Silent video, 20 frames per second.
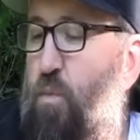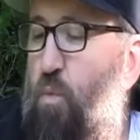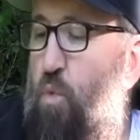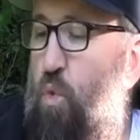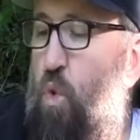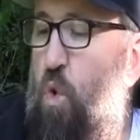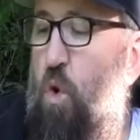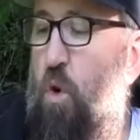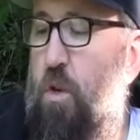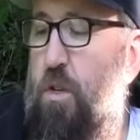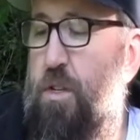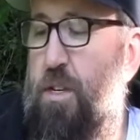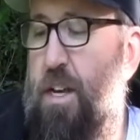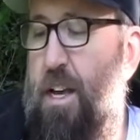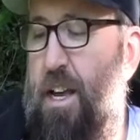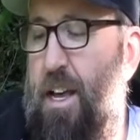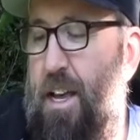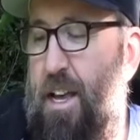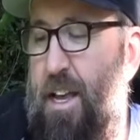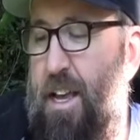rules
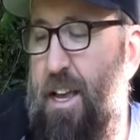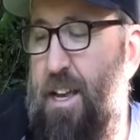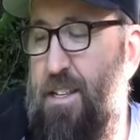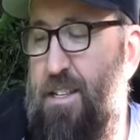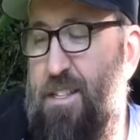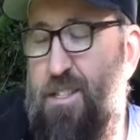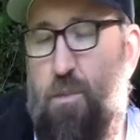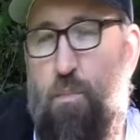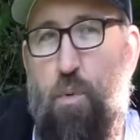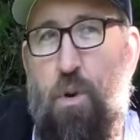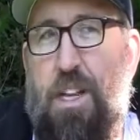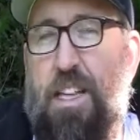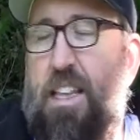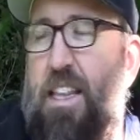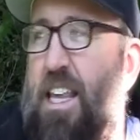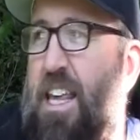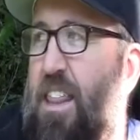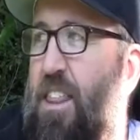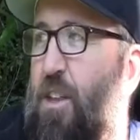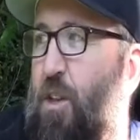is it's a pretty
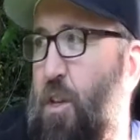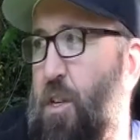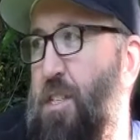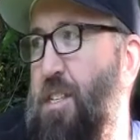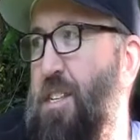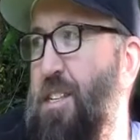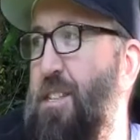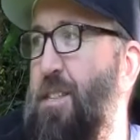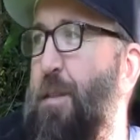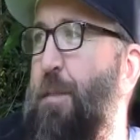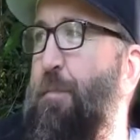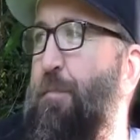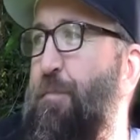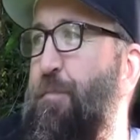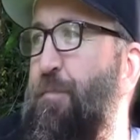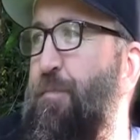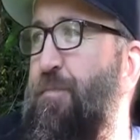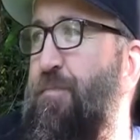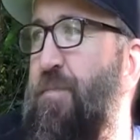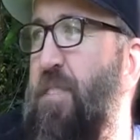lethal system.
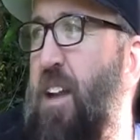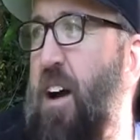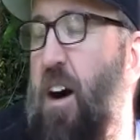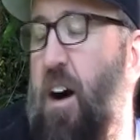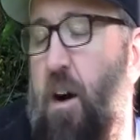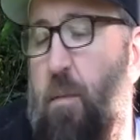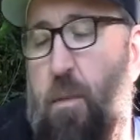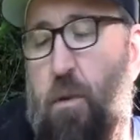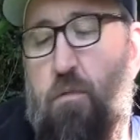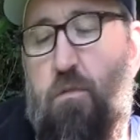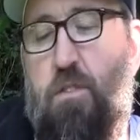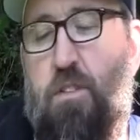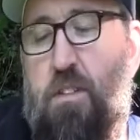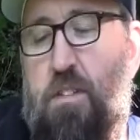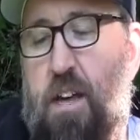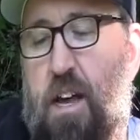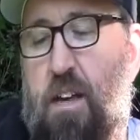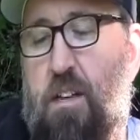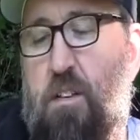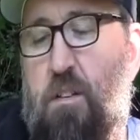Ah, yep. It was
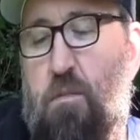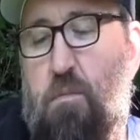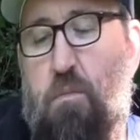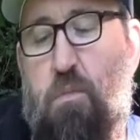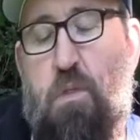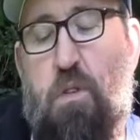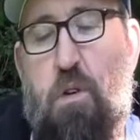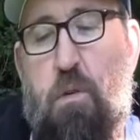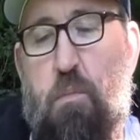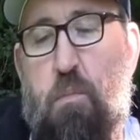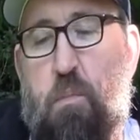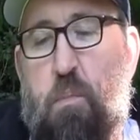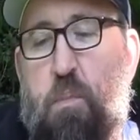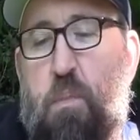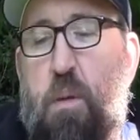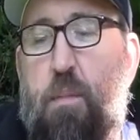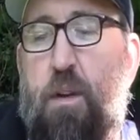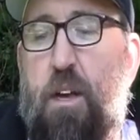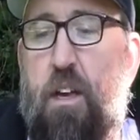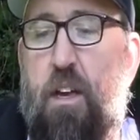designed to
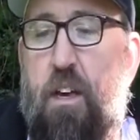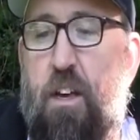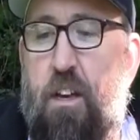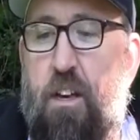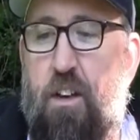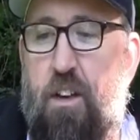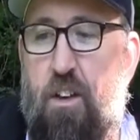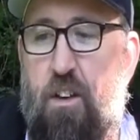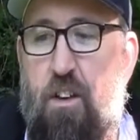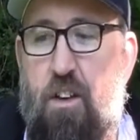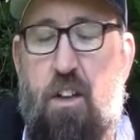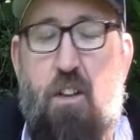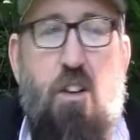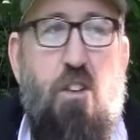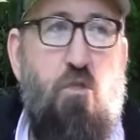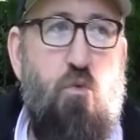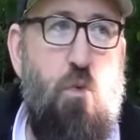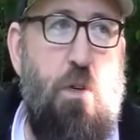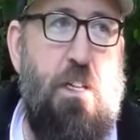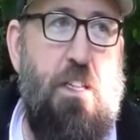mimic
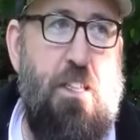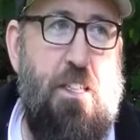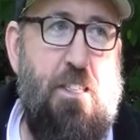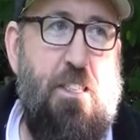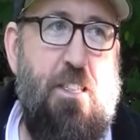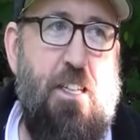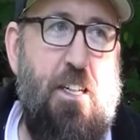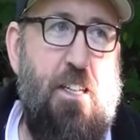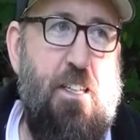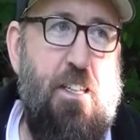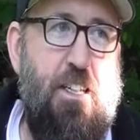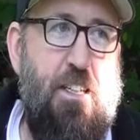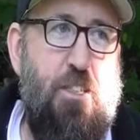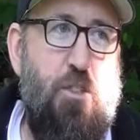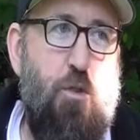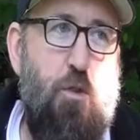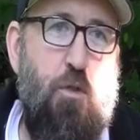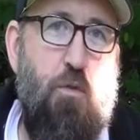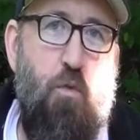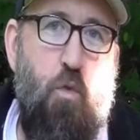as realistically
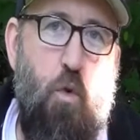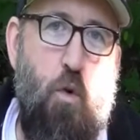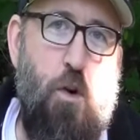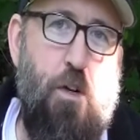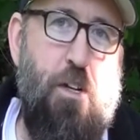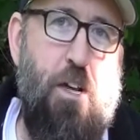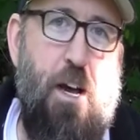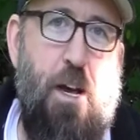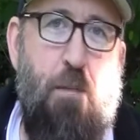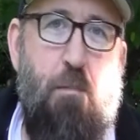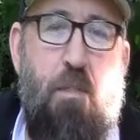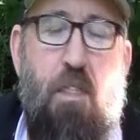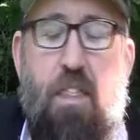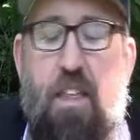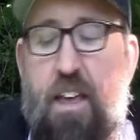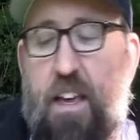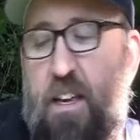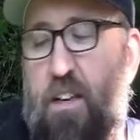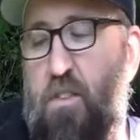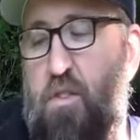sort of wartime
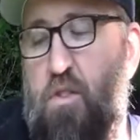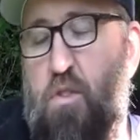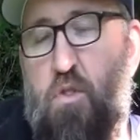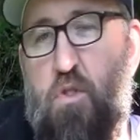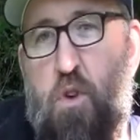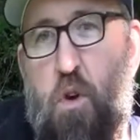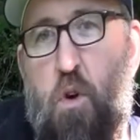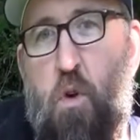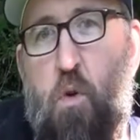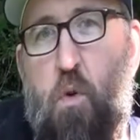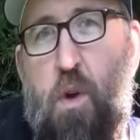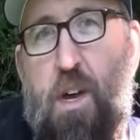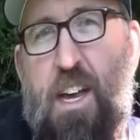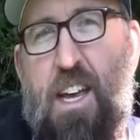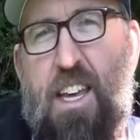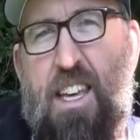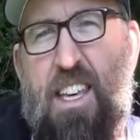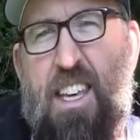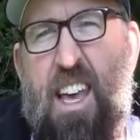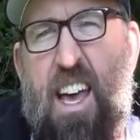things. So
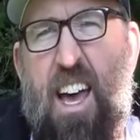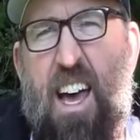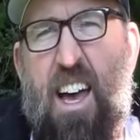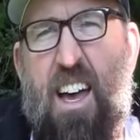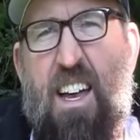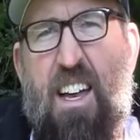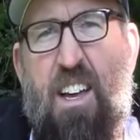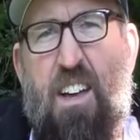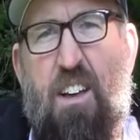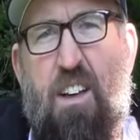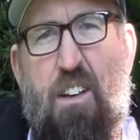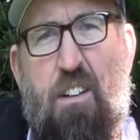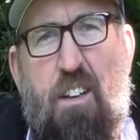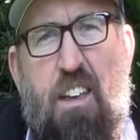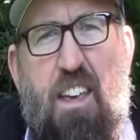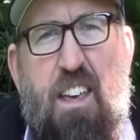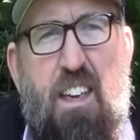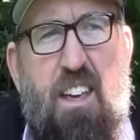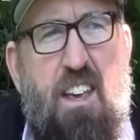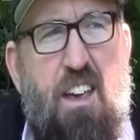yeah,
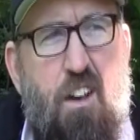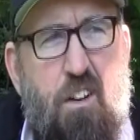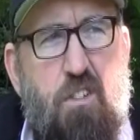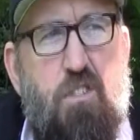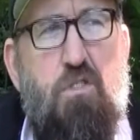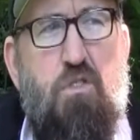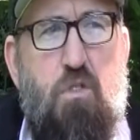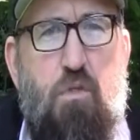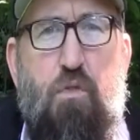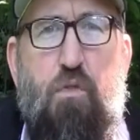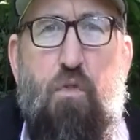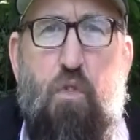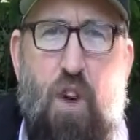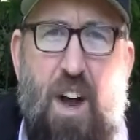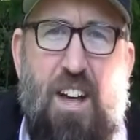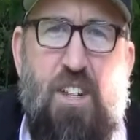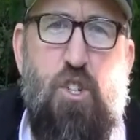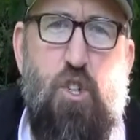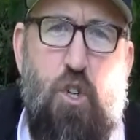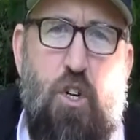characters are
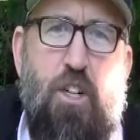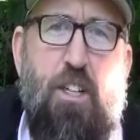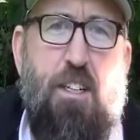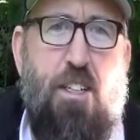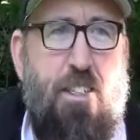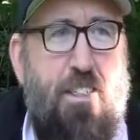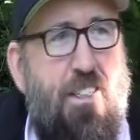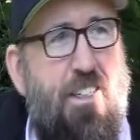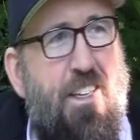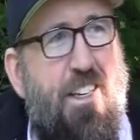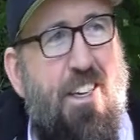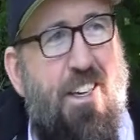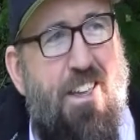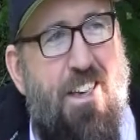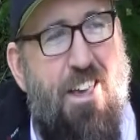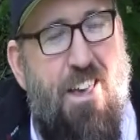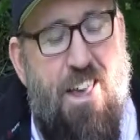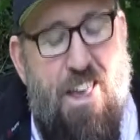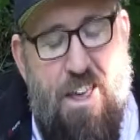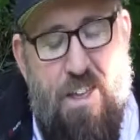fragile
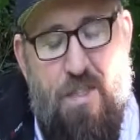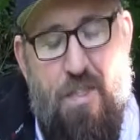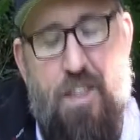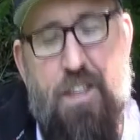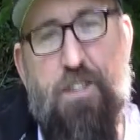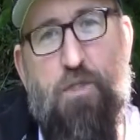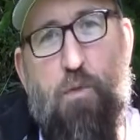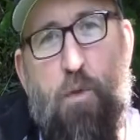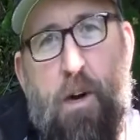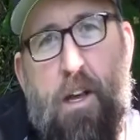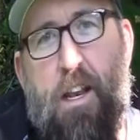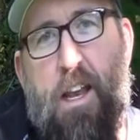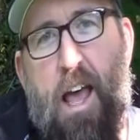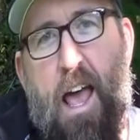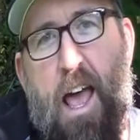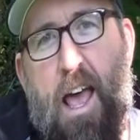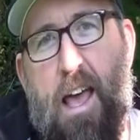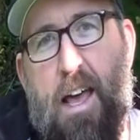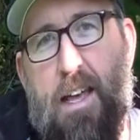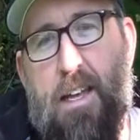in this one,
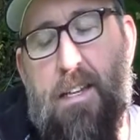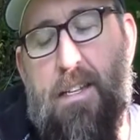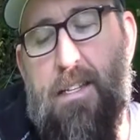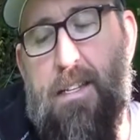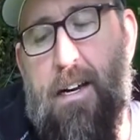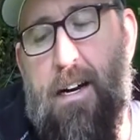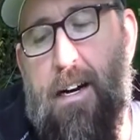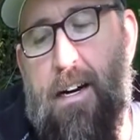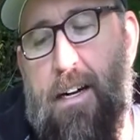and